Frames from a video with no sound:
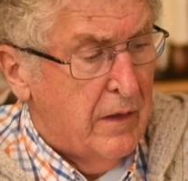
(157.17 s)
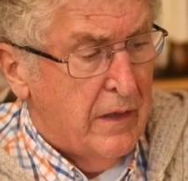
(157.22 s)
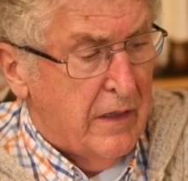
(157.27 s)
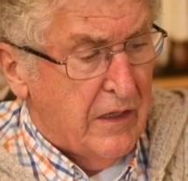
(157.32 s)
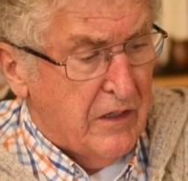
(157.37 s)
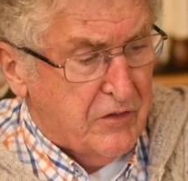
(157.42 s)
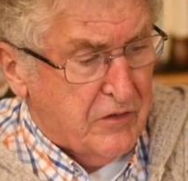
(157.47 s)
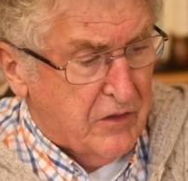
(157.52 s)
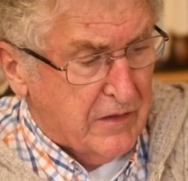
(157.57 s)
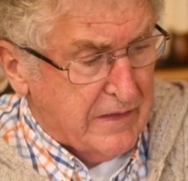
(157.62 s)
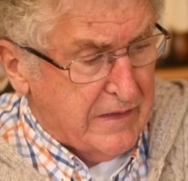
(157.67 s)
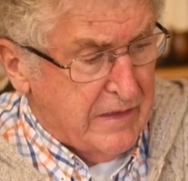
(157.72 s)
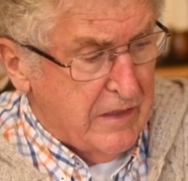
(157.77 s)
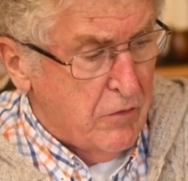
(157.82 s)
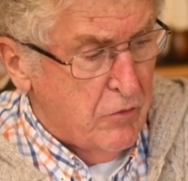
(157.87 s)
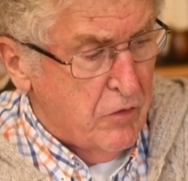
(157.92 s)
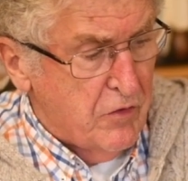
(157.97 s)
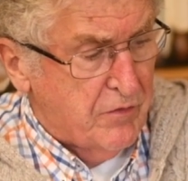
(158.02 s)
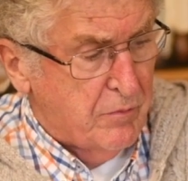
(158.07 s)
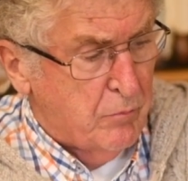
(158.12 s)
It's the
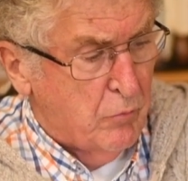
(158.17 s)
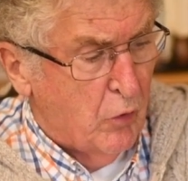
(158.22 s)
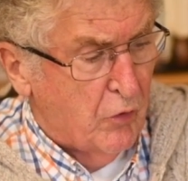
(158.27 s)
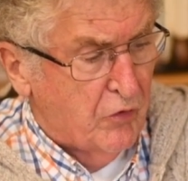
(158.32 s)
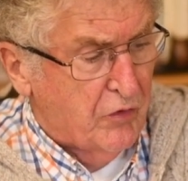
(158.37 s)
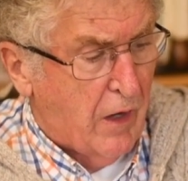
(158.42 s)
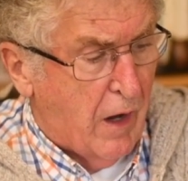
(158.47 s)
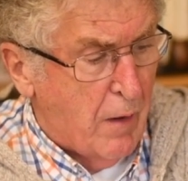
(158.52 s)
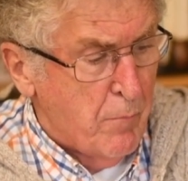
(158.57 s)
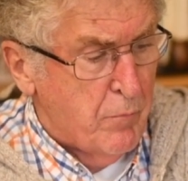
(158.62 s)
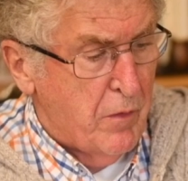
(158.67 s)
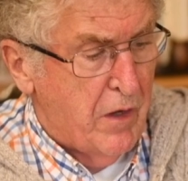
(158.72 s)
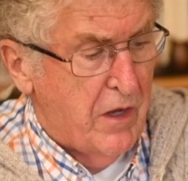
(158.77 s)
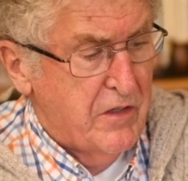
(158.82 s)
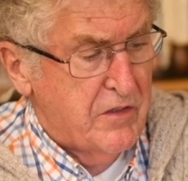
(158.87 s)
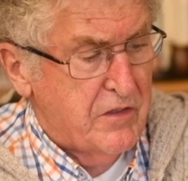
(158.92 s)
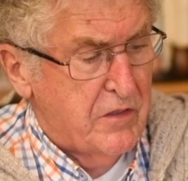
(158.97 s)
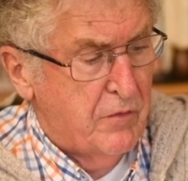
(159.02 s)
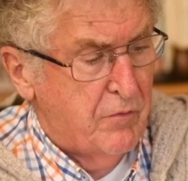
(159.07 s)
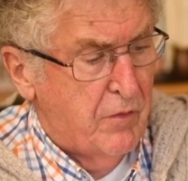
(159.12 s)
clearest, most
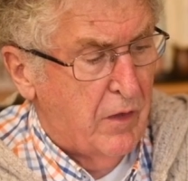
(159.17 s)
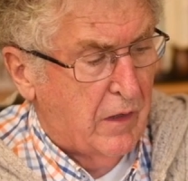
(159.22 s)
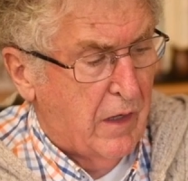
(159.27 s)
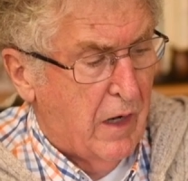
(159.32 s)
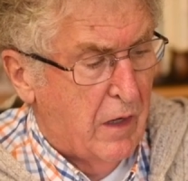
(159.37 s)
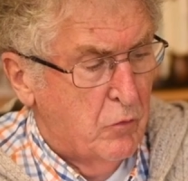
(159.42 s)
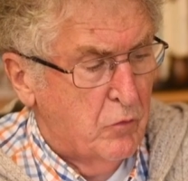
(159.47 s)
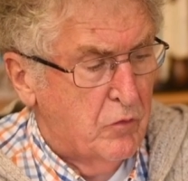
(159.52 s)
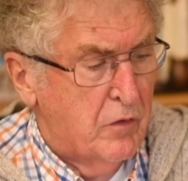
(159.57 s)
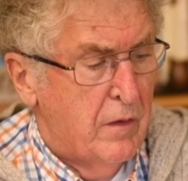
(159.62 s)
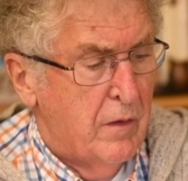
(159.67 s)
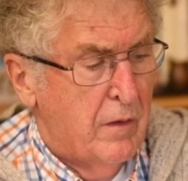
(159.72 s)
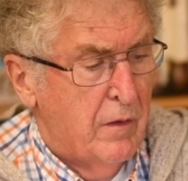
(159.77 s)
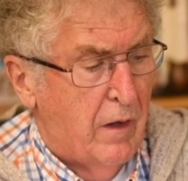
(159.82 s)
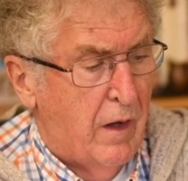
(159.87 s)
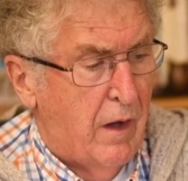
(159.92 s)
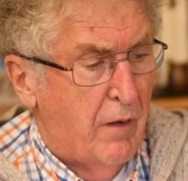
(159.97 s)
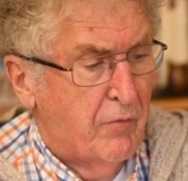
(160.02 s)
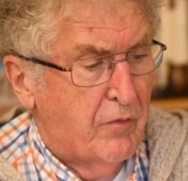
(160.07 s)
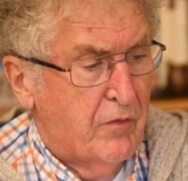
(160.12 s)
comprehensive account
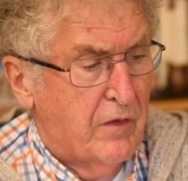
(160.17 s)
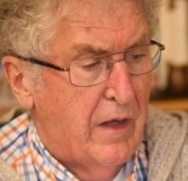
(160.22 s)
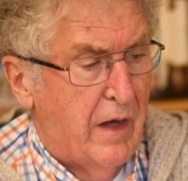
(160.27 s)
of